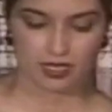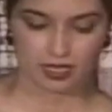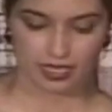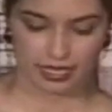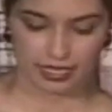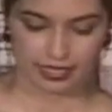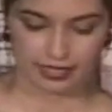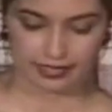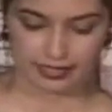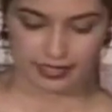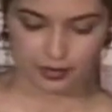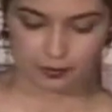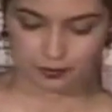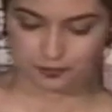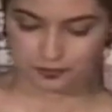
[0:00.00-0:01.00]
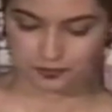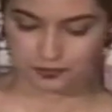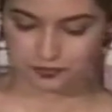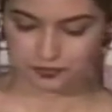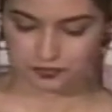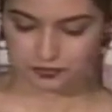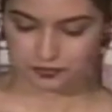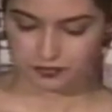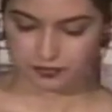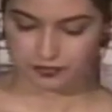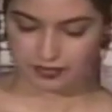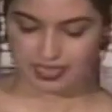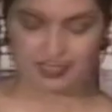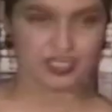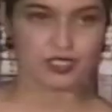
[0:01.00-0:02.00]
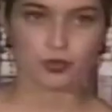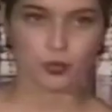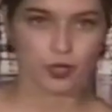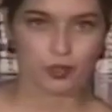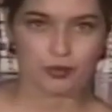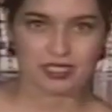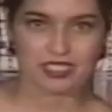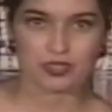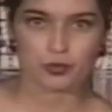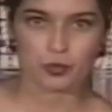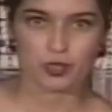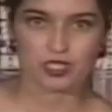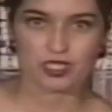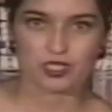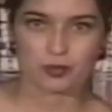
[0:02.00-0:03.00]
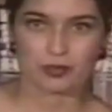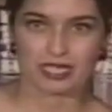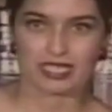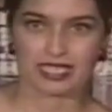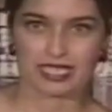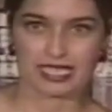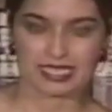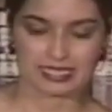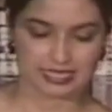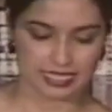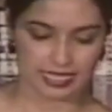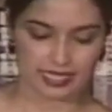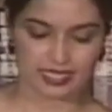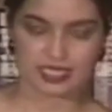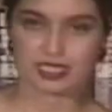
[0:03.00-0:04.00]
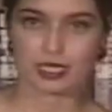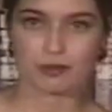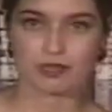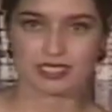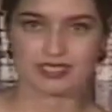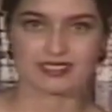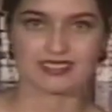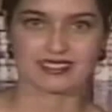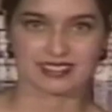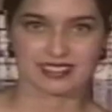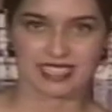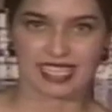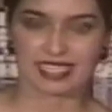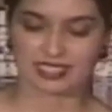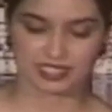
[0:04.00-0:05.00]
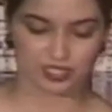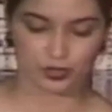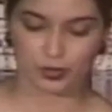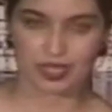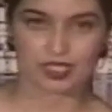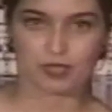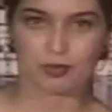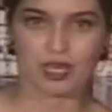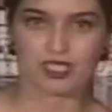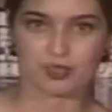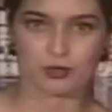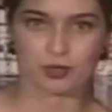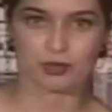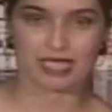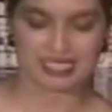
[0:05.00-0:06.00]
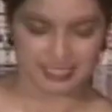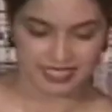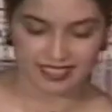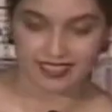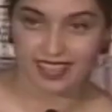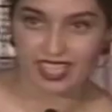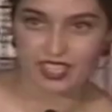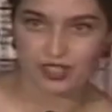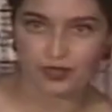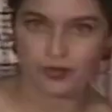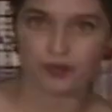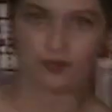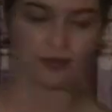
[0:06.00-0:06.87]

This award means the world to me, and I accept it as the greatest possible blessing. Thank you.